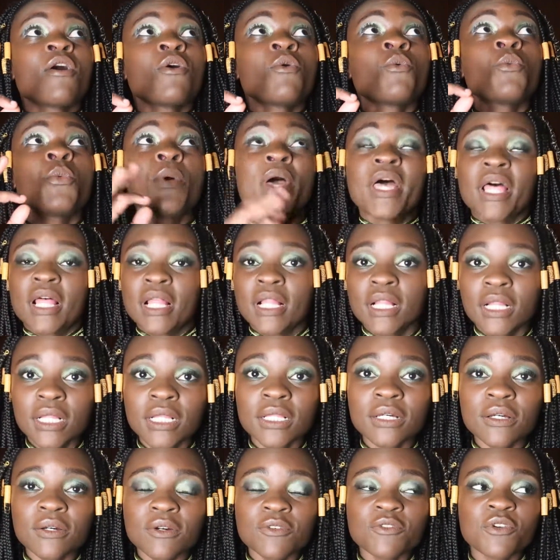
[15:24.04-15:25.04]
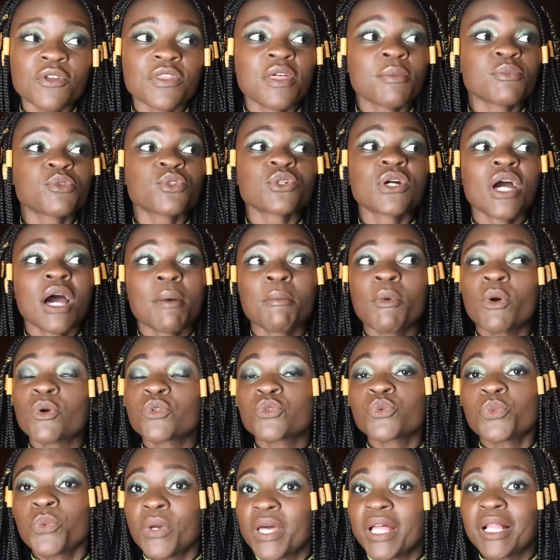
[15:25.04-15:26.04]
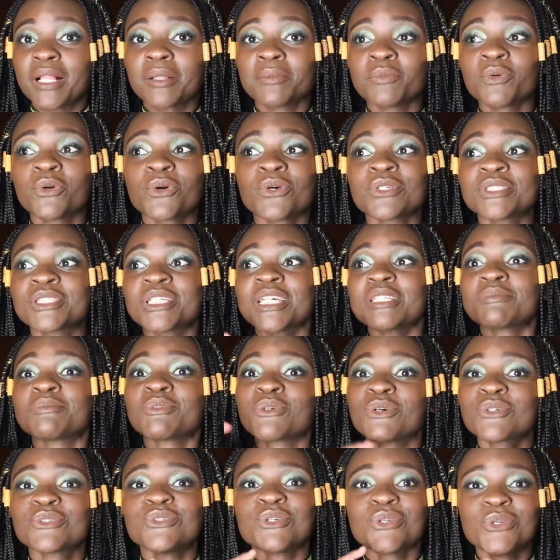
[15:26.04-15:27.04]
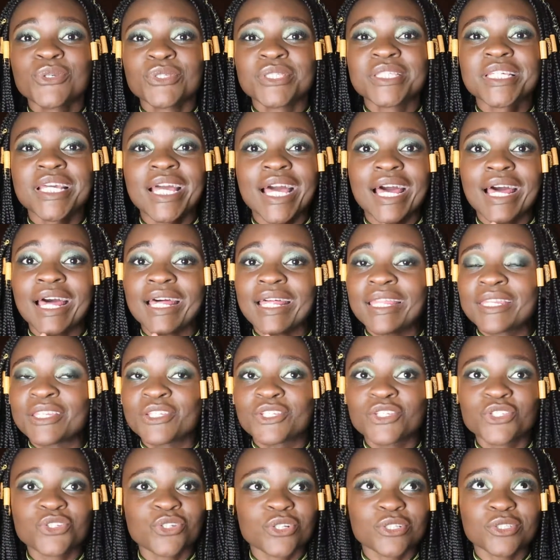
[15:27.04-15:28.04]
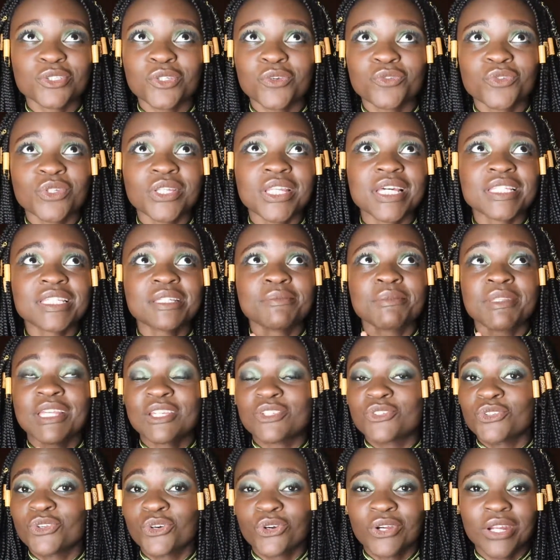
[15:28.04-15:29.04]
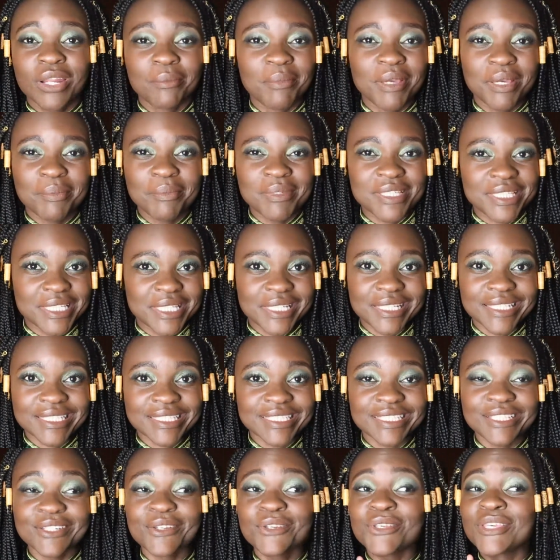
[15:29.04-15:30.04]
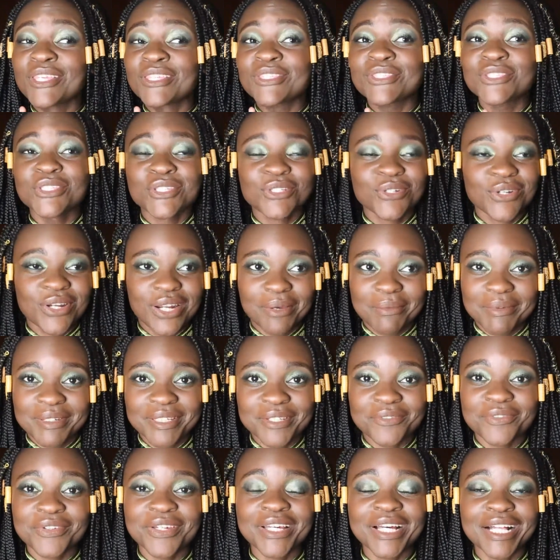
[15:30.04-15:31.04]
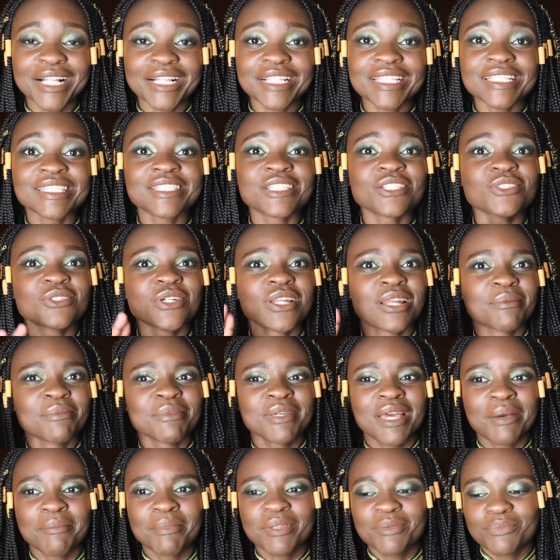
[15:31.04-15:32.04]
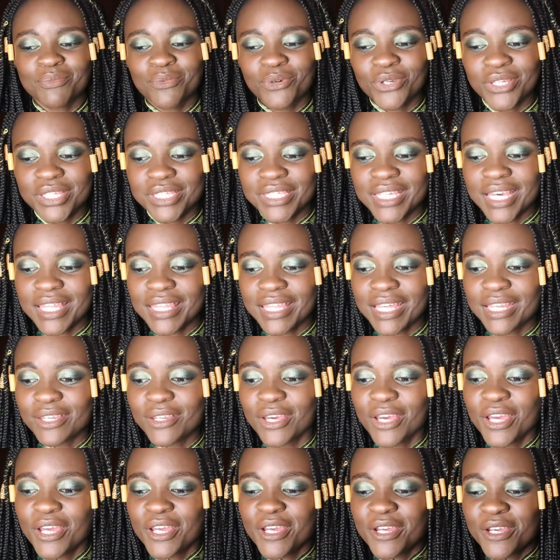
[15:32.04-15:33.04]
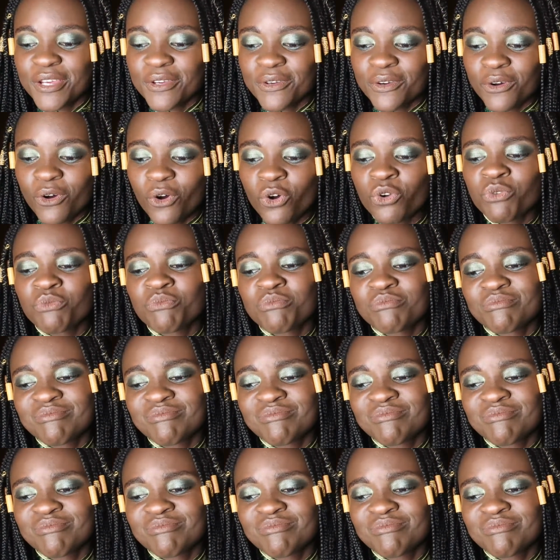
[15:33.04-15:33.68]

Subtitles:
well, for them to come out well, because just because you're using digital software doesn't mean that you're not gonna make mistakes. It's still gonna be difficult. It's just gonna be a bit more easier than, or